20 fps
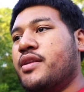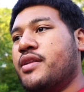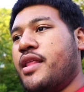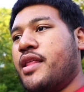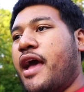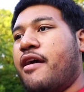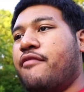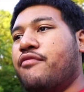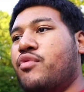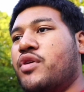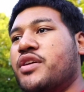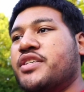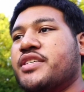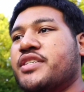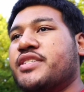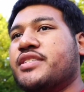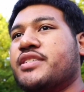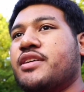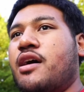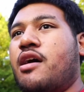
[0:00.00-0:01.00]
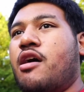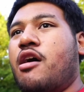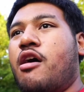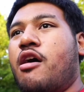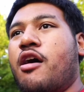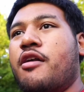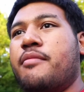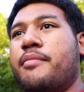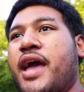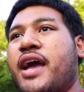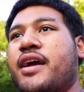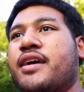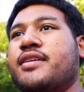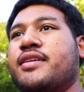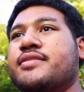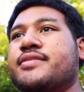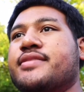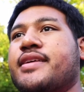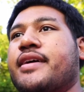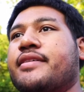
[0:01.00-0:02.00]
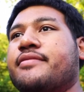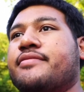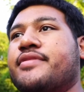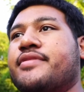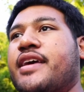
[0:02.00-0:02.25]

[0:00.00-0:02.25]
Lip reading: everyone just automatically is like,